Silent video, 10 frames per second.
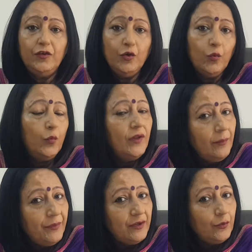you
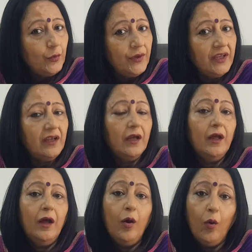will be doing
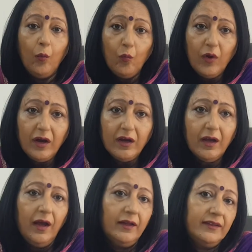homework,